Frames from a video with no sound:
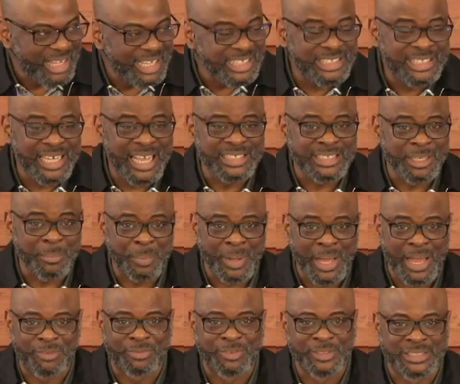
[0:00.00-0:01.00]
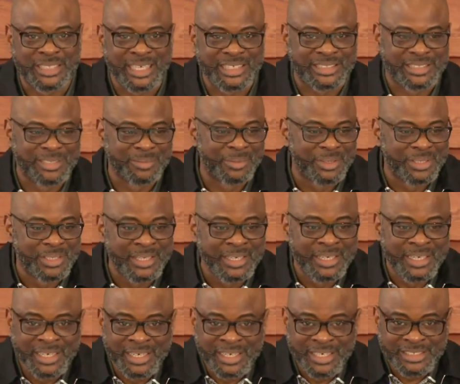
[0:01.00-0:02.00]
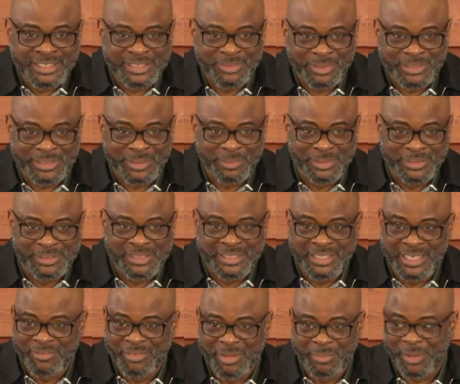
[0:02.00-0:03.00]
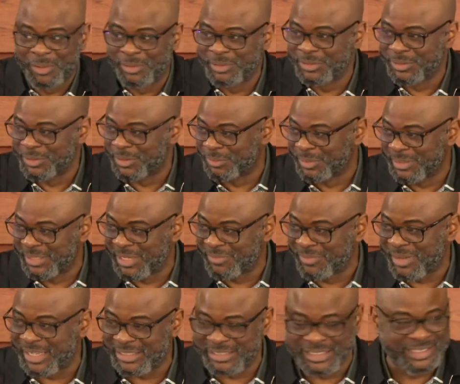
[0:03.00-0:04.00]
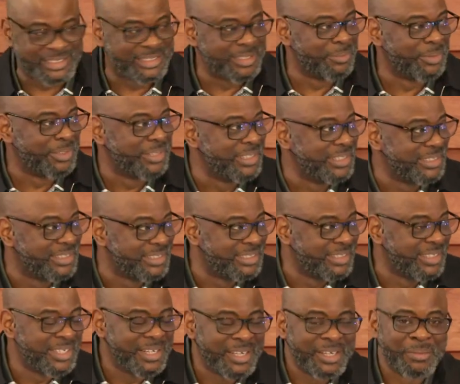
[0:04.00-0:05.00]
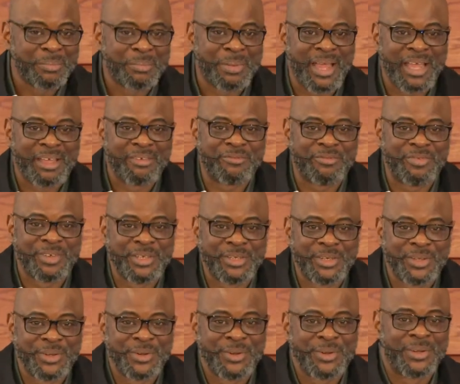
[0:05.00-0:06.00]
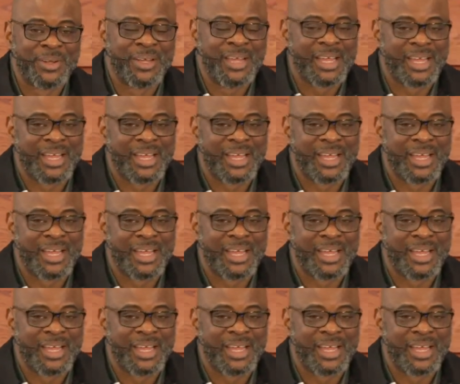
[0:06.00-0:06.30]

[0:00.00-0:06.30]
She has a powerful testimony. She was supposed to give it, but you know, we give our testimonies by video,